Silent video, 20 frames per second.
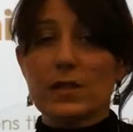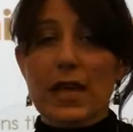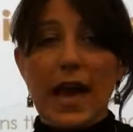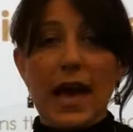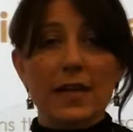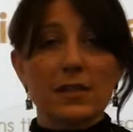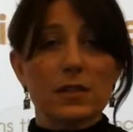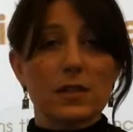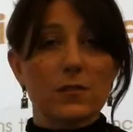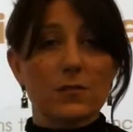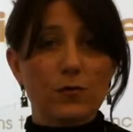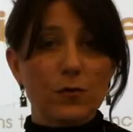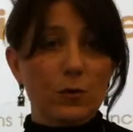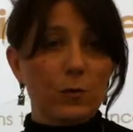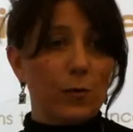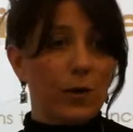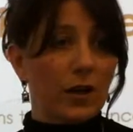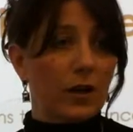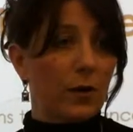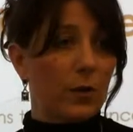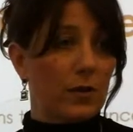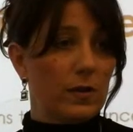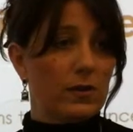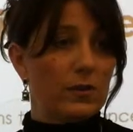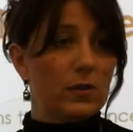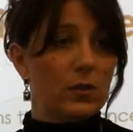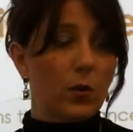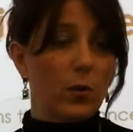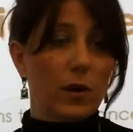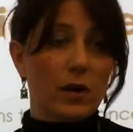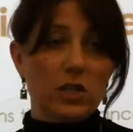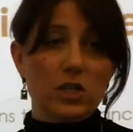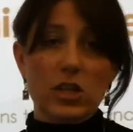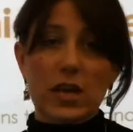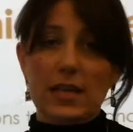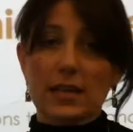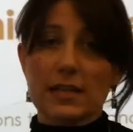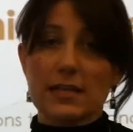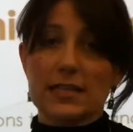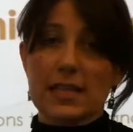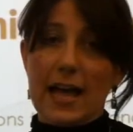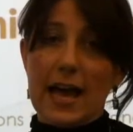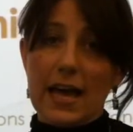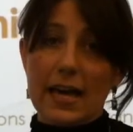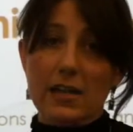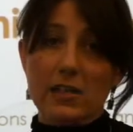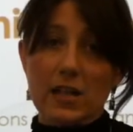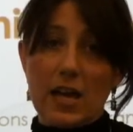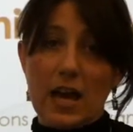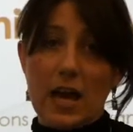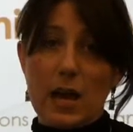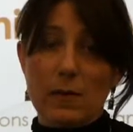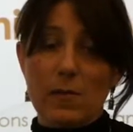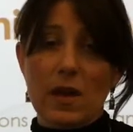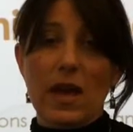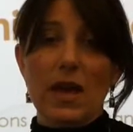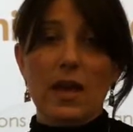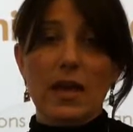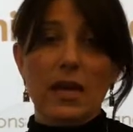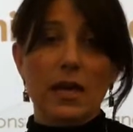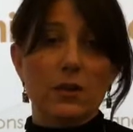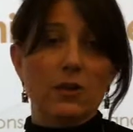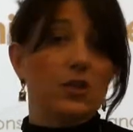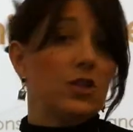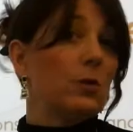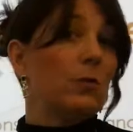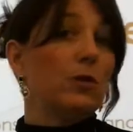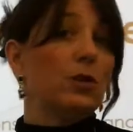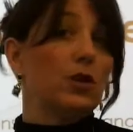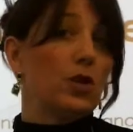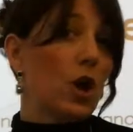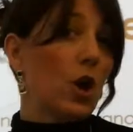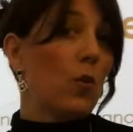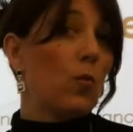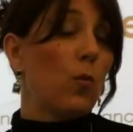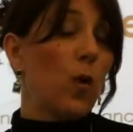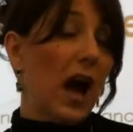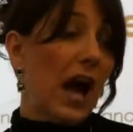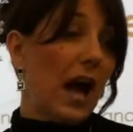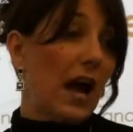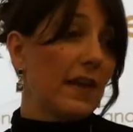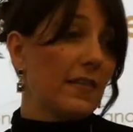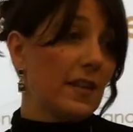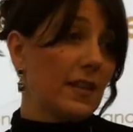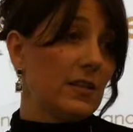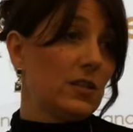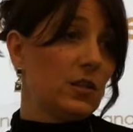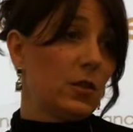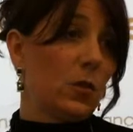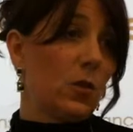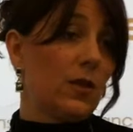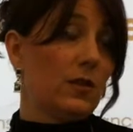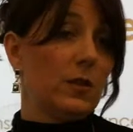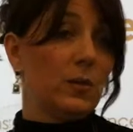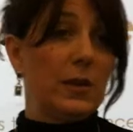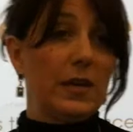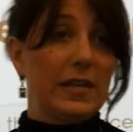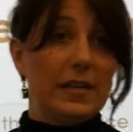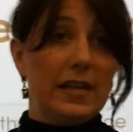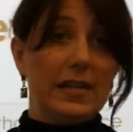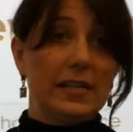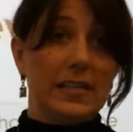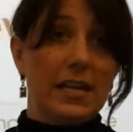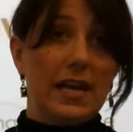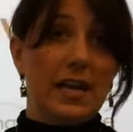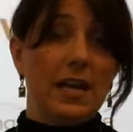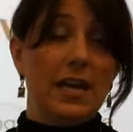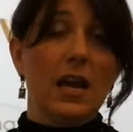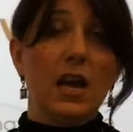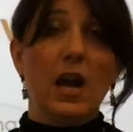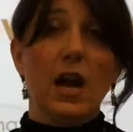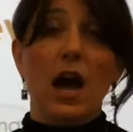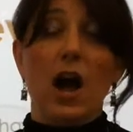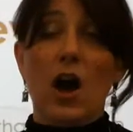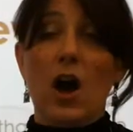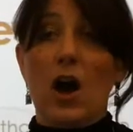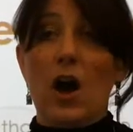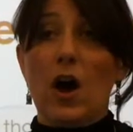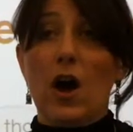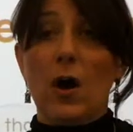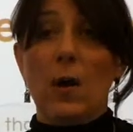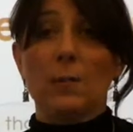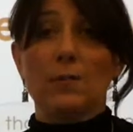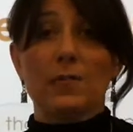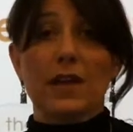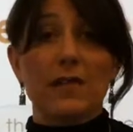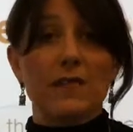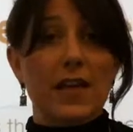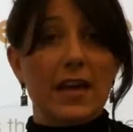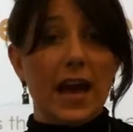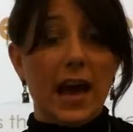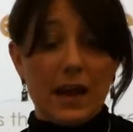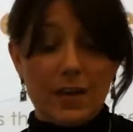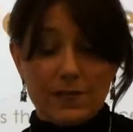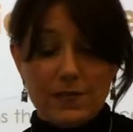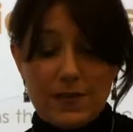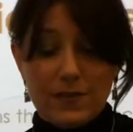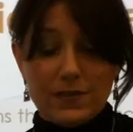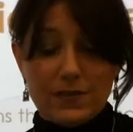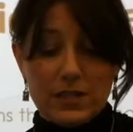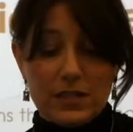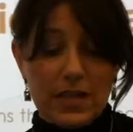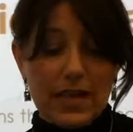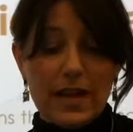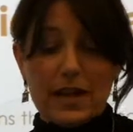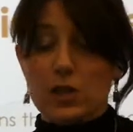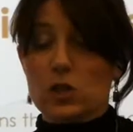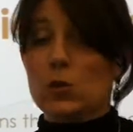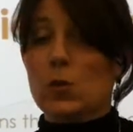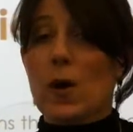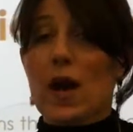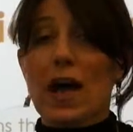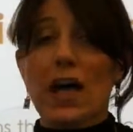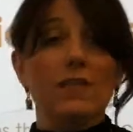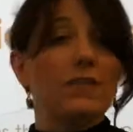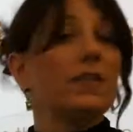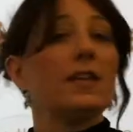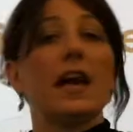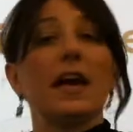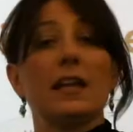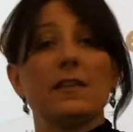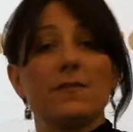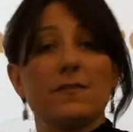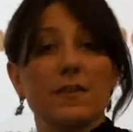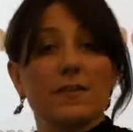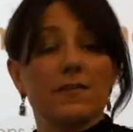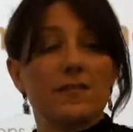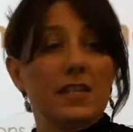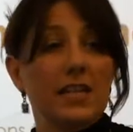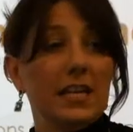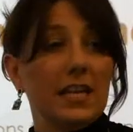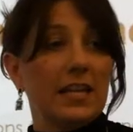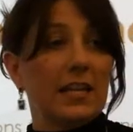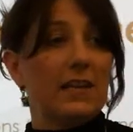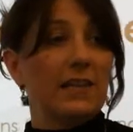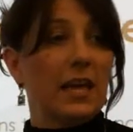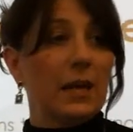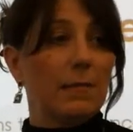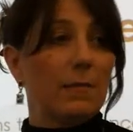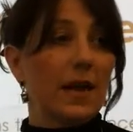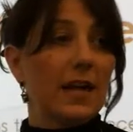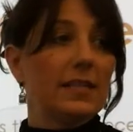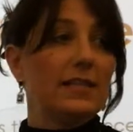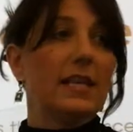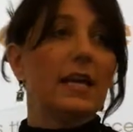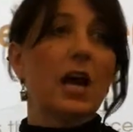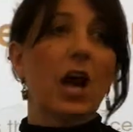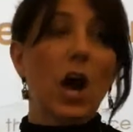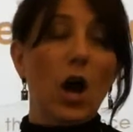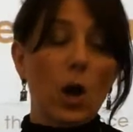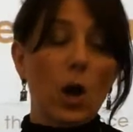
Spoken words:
has the rubric or the scoring checklist ahead of time, he or she will know why they scored the way they did. If they got a 12 and not a 15, they might say,